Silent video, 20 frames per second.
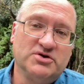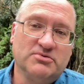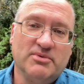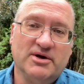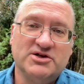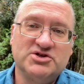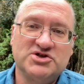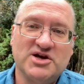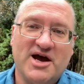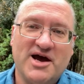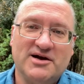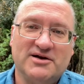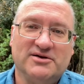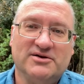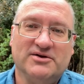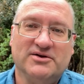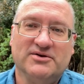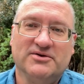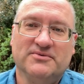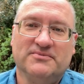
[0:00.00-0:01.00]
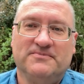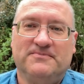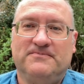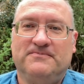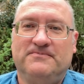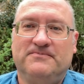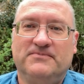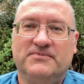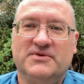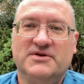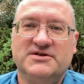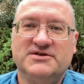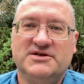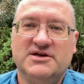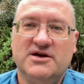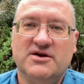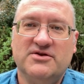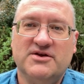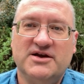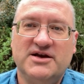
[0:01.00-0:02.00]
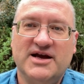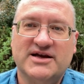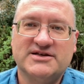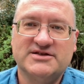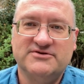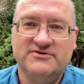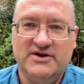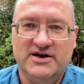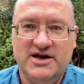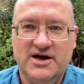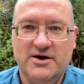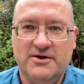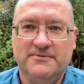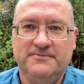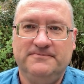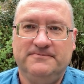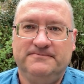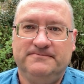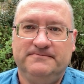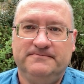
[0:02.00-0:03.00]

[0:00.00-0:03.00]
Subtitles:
to my channel. See you in the next video.